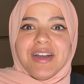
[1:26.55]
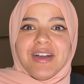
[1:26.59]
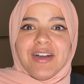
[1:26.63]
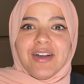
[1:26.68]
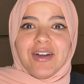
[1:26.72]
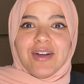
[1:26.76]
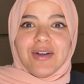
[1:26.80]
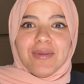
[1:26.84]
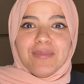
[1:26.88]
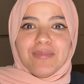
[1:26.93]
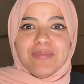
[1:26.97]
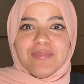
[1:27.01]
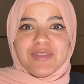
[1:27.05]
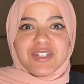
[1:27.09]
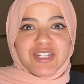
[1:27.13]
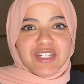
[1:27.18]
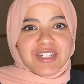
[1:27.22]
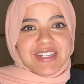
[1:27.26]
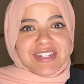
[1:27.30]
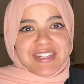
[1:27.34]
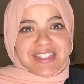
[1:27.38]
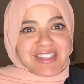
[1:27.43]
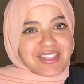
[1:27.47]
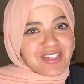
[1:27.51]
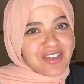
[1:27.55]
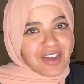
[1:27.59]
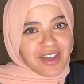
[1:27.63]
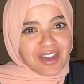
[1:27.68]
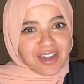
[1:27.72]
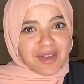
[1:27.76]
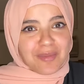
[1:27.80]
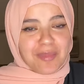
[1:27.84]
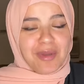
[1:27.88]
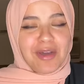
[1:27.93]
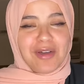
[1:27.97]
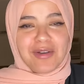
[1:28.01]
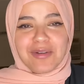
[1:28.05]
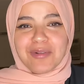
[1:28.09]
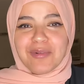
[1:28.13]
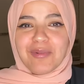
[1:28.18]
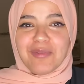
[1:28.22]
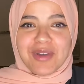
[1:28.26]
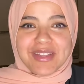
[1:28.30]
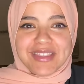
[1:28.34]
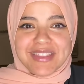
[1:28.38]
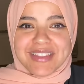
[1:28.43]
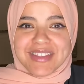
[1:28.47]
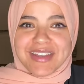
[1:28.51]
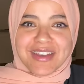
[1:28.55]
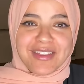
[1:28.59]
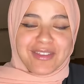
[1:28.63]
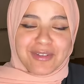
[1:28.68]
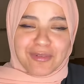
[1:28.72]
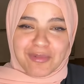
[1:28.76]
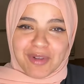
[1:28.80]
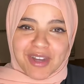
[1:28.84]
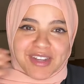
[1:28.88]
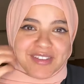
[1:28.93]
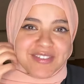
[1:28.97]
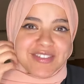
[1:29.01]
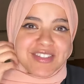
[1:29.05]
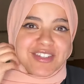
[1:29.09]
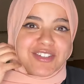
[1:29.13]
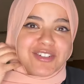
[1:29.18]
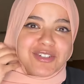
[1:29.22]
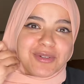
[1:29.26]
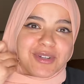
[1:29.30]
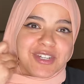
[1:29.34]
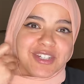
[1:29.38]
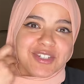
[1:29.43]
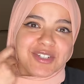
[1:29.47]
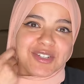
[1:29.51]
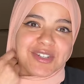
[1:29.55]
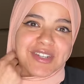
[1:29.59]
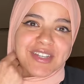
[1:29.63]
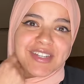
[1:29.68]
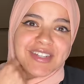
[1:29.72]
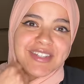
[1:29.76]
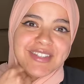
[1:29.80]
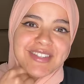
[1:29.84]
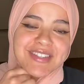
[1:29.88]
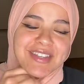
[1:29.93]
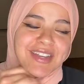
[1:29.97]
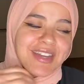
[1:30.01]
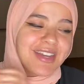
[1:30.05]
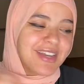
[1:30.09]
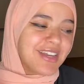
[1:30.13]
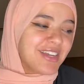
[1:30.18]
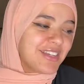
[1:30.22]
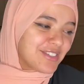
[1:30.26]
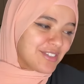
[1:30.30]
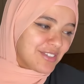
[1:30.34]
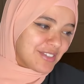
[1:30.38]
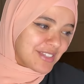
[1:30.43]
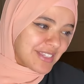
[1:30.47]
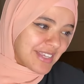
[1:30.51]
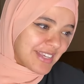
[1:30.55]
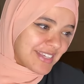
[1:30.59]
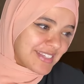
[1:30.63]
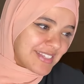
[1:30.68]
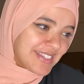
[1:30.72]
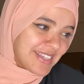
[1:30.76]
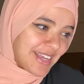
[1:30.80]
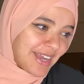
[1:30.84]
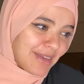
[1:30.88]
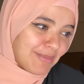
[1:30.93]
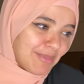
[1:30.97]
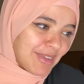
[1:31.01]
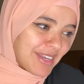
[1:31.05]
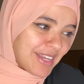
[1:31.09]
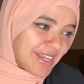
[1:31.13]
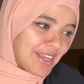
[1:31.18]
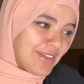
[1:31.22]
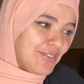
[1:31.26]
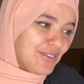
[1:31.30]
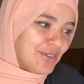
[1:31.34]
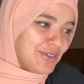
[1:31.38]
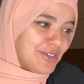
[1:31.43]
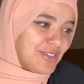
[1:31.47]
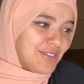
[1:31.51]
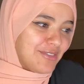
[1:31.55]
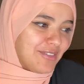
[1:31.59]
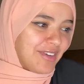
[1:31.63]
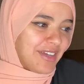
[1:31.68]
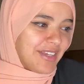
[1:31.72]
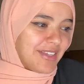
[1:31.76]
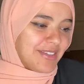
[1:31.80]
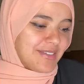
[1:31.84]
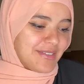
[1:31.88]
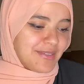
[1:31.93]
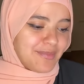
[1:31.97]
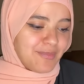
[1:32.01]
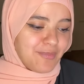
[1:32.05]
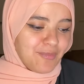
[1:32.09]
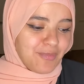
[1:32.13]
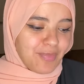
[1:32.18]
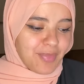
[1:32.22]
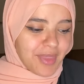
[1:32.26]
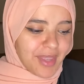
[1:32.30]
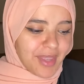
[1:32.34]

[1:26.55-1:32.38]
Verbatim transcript: Um, she didn't talk about what the other wife's situation is. So, sis, I'm going to give you advice.